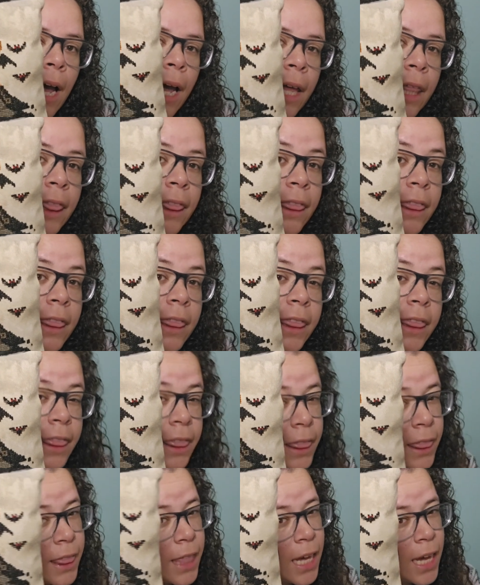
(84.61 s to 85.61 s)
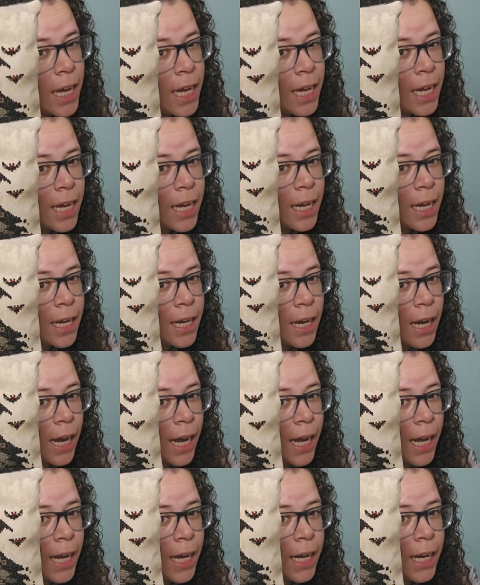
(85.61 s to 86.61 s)
I think
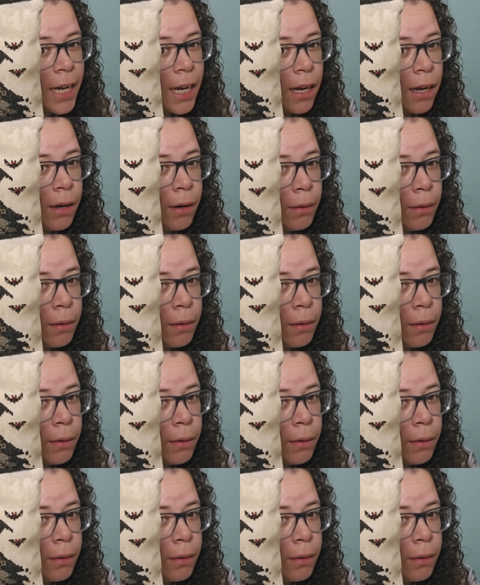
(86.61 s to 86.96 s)
I